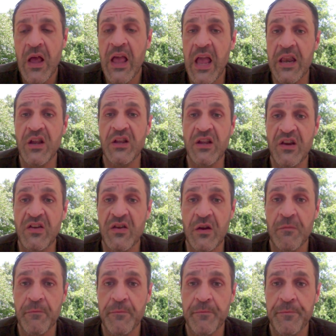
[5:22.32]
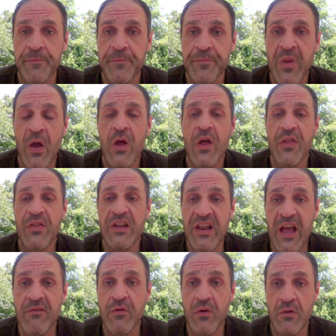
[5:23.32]
In addition, the
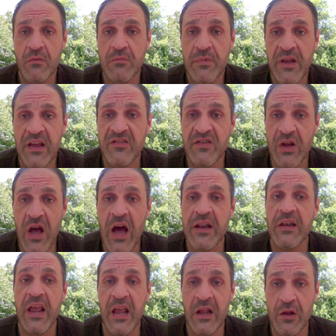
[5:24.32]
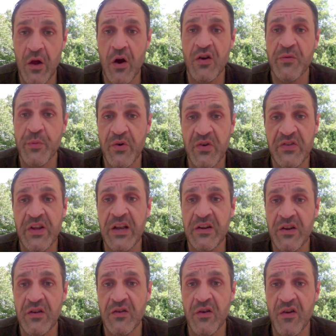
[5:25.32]
devil has gotten a large
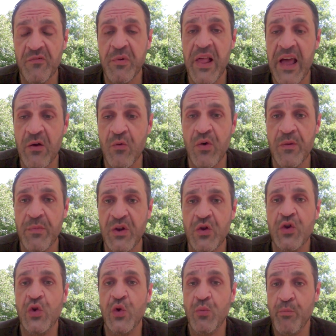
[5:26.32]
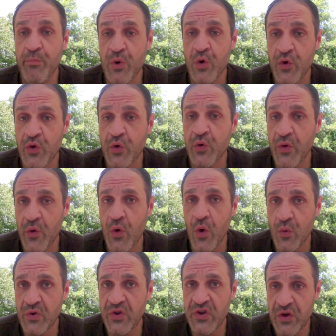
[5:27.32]
percentage of black women to murder their
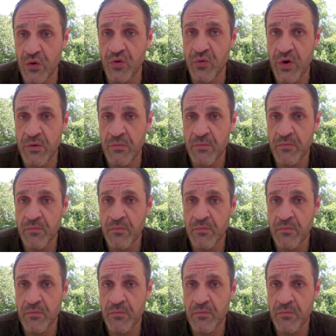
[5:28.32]
own children,